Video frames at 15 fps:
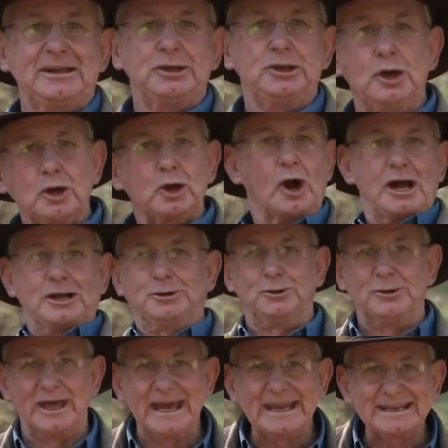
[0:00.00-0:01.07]
You can't
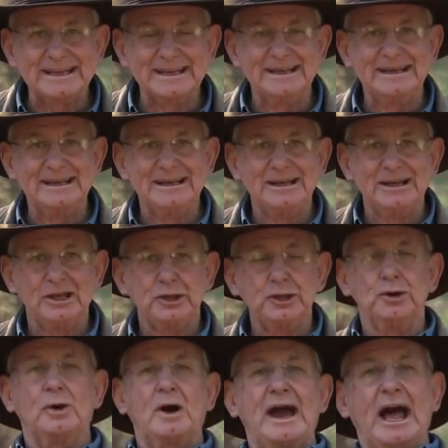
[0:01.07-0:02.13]
do that.
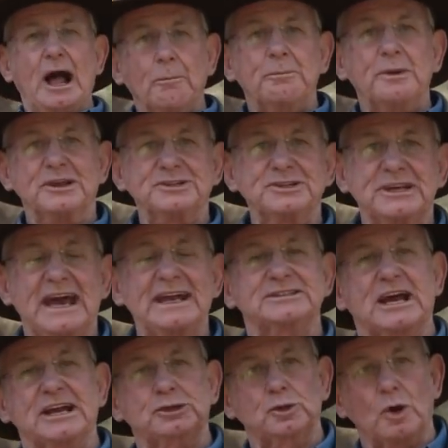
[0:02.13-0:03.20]
You are helpless. As
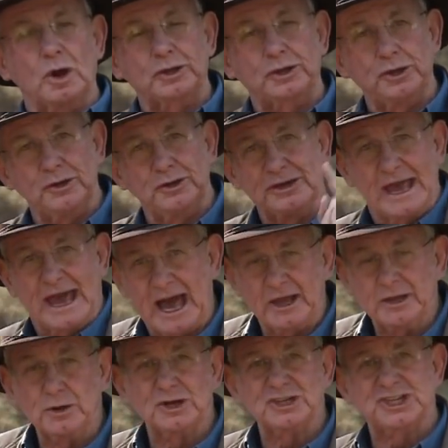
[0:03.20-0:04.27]
I talk to you now,
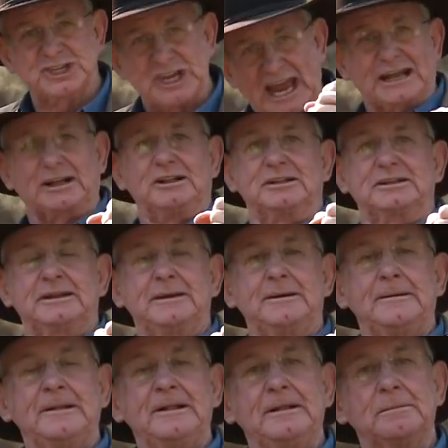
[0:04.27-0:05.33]
you are shackled
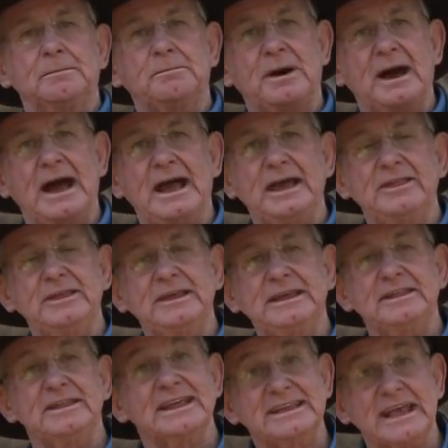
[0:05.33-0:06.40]
by
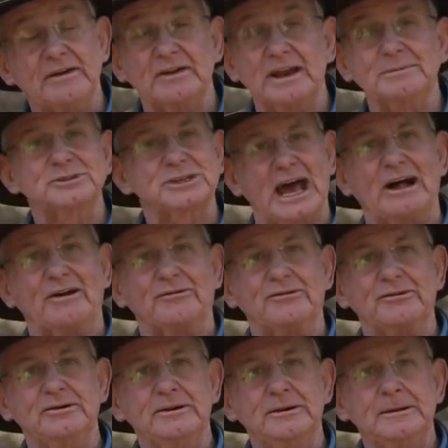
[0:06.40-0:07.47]
the, the devil
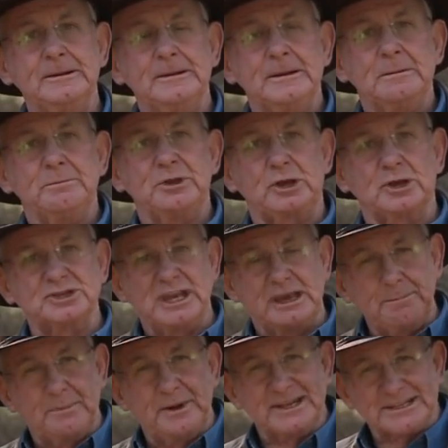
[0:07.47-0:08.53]
himself because he
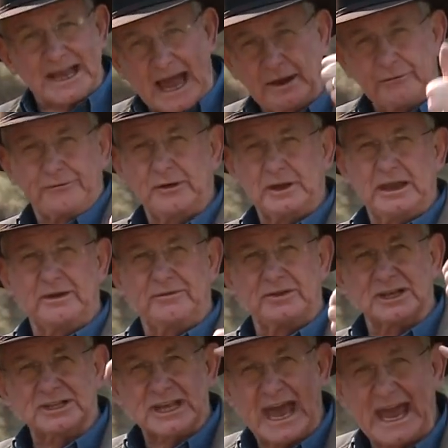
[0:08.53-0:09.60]
brings
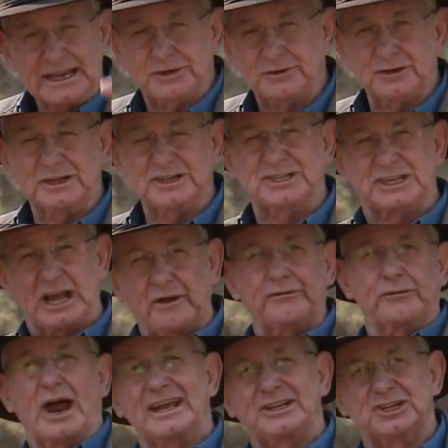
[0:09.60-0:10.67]
unforgiveness, hatred, self
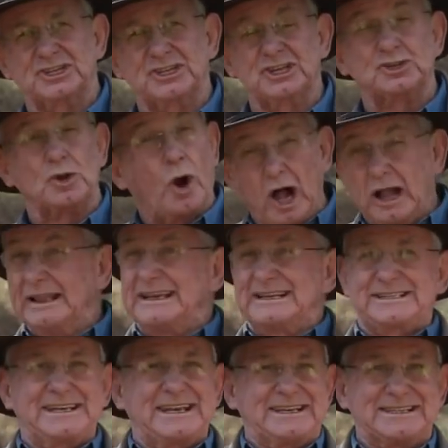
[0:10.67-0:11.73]
righteousness, all
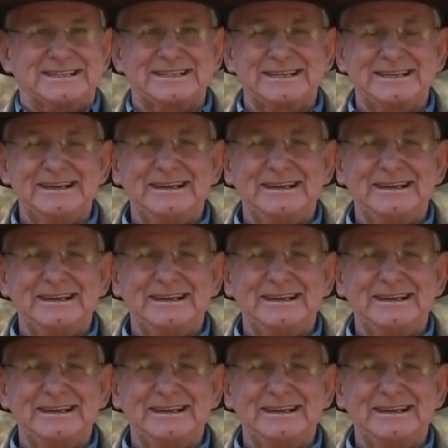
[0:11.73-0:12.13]
these things.